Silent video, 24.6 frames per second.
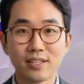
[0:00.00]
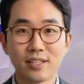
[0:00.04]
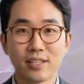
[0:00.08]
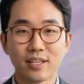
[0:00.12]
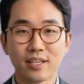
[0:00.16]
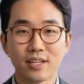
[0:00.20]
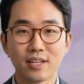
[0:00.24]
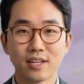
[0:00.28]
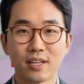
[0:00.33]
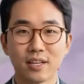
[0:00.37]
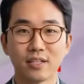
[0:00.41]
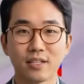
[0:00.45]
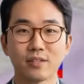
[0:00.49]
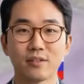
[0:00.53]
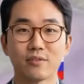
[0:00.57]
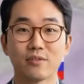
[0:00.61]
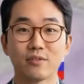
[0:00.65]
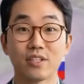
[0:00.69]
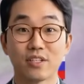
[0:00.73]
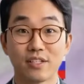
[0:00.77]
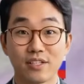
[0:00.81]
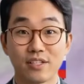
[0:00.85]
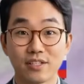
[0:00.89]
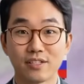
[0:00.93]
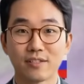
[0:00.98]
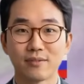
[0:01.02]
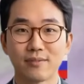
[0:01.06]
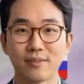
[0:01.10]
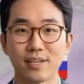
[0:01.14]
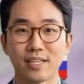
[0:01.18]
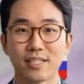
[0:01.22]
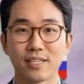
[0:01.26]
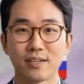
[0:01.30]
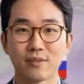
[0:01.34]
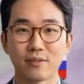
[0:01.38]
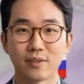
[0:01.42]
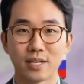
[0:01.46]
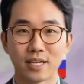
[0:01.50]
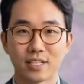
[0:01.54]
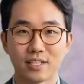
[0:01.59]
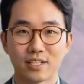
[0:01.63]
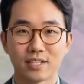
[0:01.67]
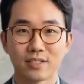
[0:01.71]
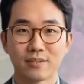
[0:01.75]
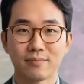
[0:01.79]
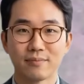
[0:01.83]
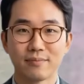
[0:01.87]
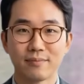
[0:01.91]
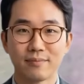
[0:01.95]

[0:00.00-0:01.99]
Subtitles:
The second target is vaporized by a